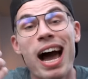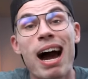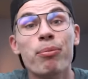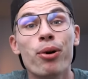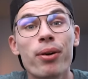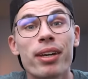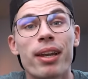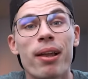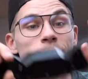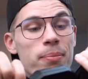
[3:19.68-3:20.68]
I broke
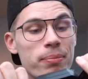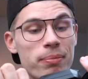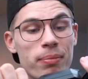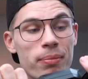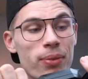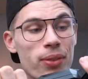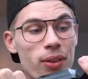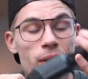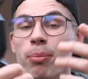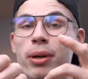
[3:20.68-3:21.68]
it!
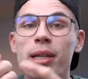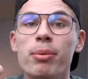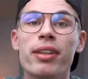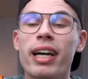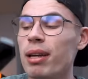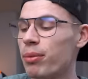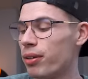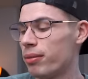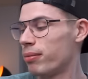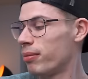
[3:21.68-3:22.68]
Unbreakable
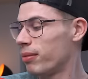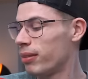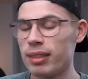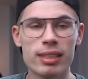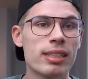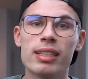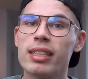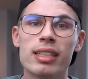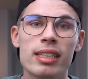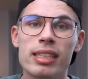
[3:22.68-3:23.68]
timer.
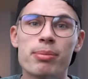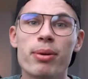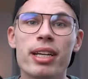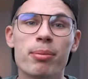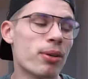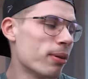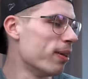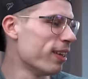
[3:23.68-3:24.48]
It's breakable.